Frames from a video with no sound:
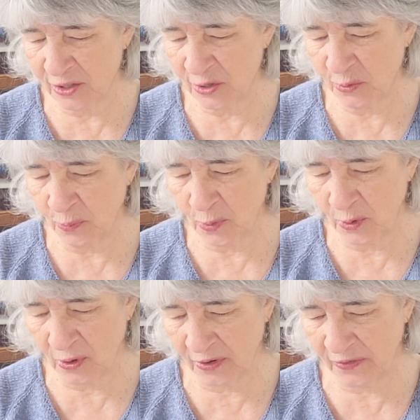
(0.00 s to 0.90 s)
do
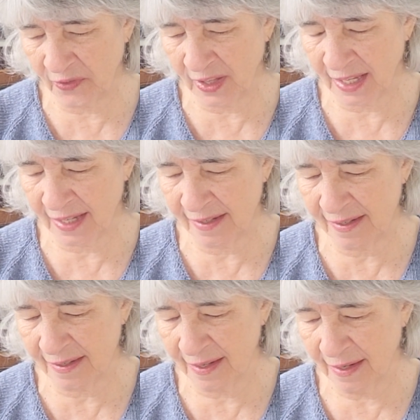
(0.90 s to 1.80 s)
more of
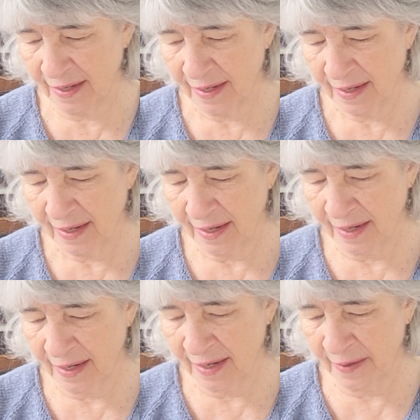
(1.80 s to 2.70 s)
these.
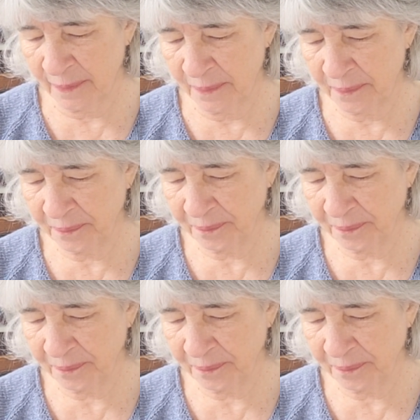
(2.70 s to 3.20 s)
Um,